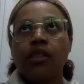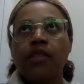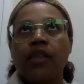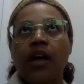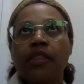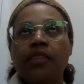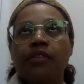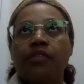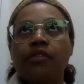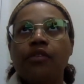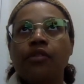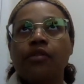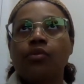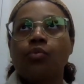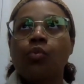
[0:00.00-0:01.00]
that
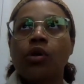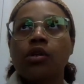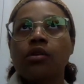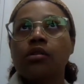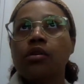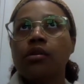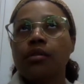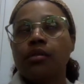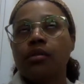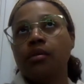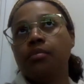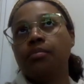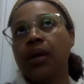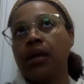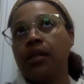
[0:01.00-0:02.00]
the one of
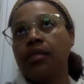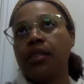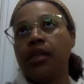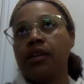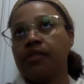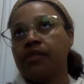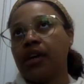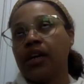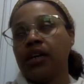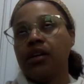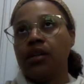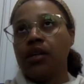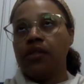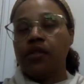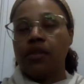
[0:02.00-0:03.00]
the main things that you
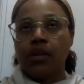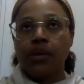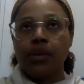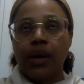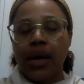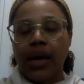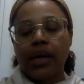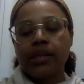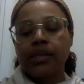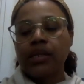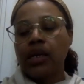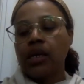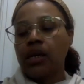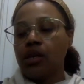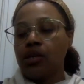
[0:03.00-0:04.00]
need to look at
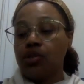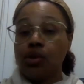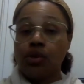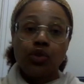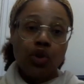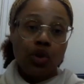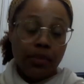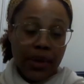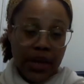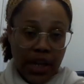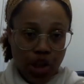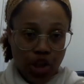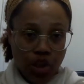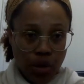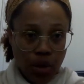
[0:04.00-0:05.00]
is your
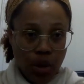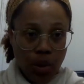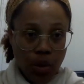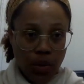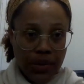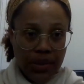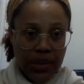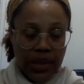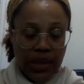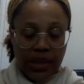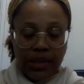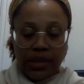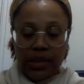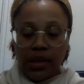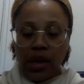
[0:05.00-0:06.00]
termination
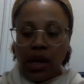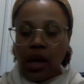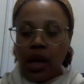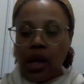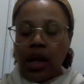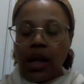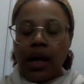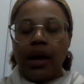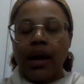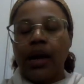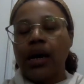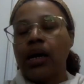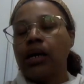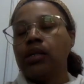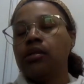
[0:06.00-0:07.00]
clauses.
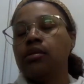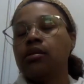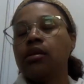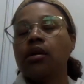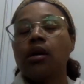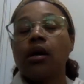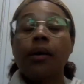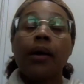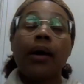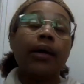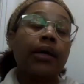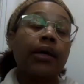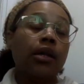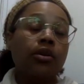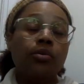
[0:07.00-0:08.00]
And I
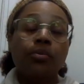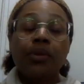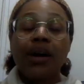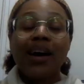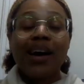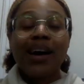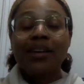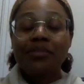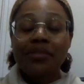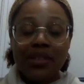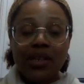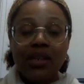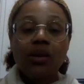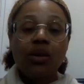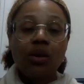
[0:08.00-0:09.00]
kid you not, I've
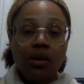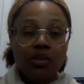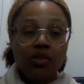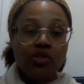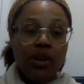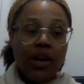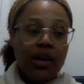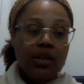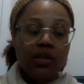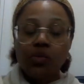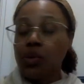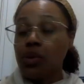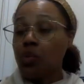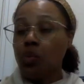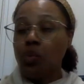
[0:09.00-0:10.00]
seen contracts
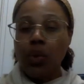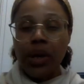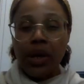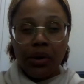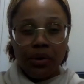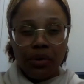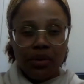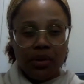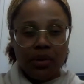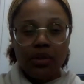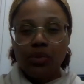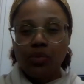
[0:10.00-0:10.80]
with weird